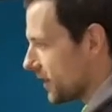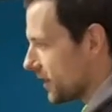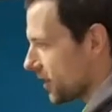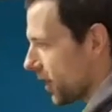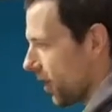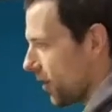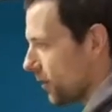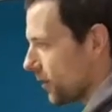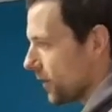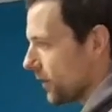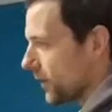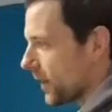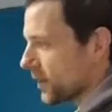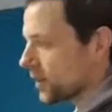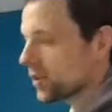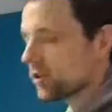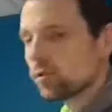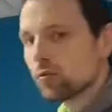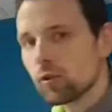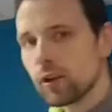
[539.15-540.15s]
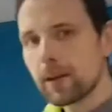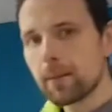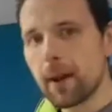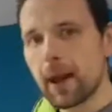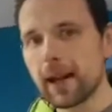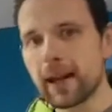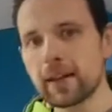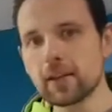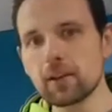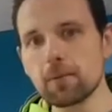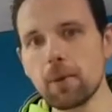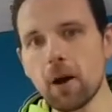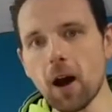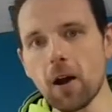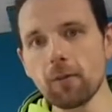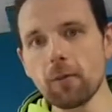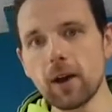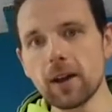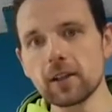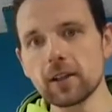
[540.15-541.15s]
So there's 3 main energy
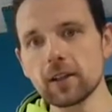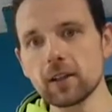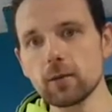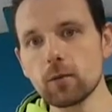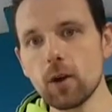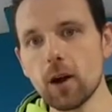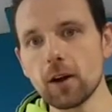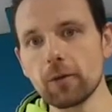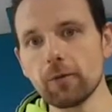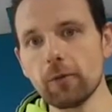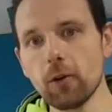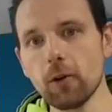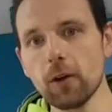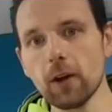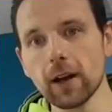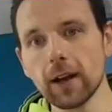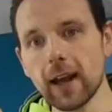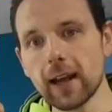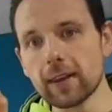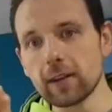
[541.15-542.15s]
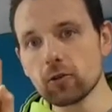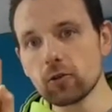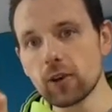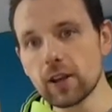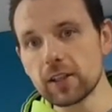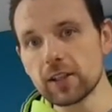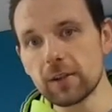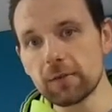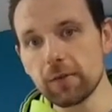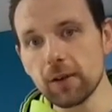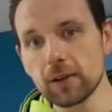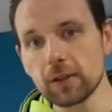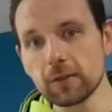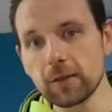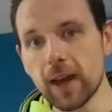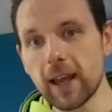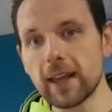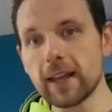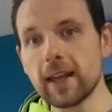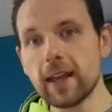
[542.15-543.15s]
pathways you're going to work for. Okay, the creatine
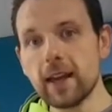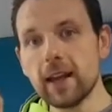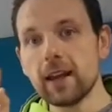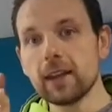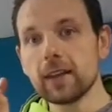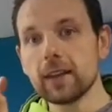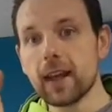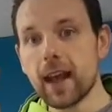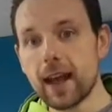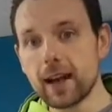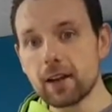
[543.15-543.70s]
phosphate, the